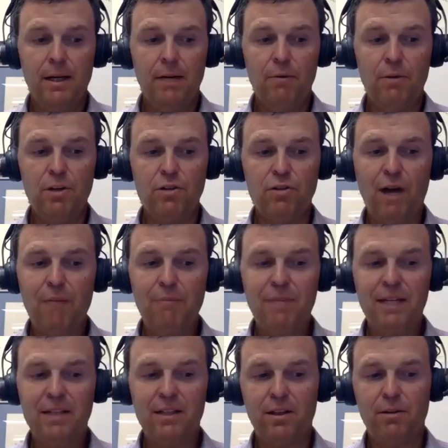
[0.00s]
when you drop
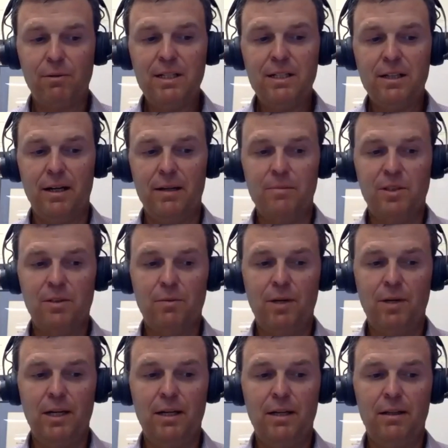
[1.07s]
that to three times a
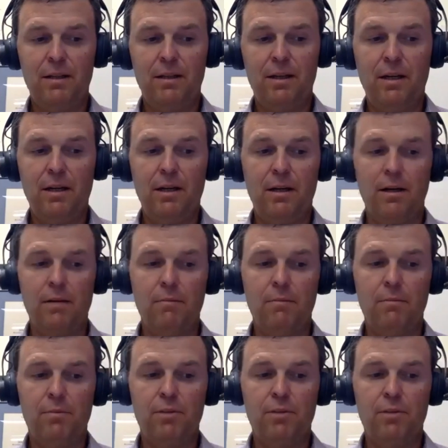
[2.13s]
week, the um,